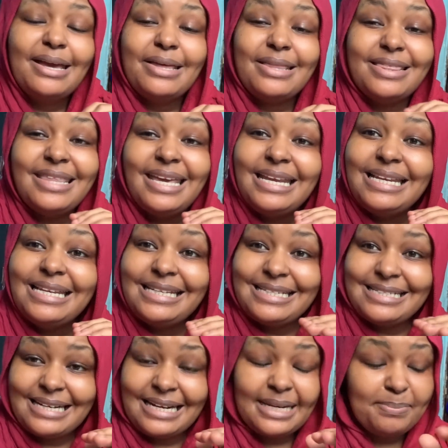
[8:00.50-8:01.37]
they
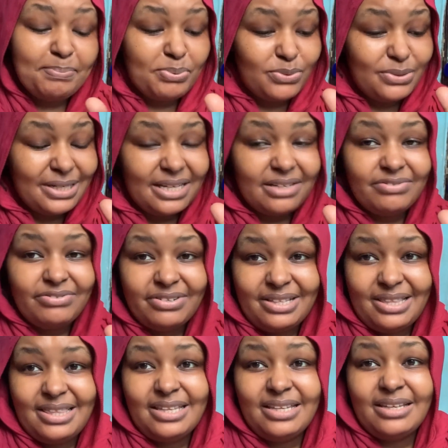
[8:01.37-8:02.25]
literally put
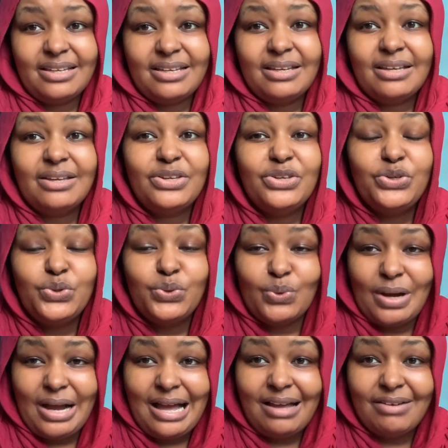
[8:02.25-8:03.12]
everything
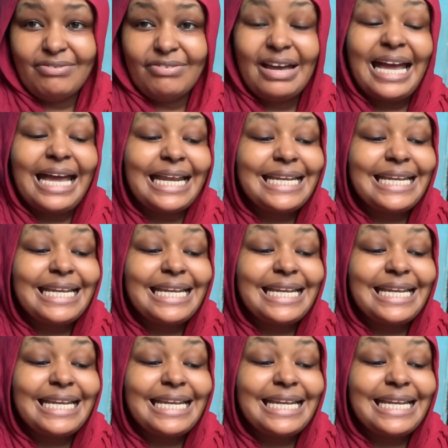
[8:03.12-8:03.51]
you have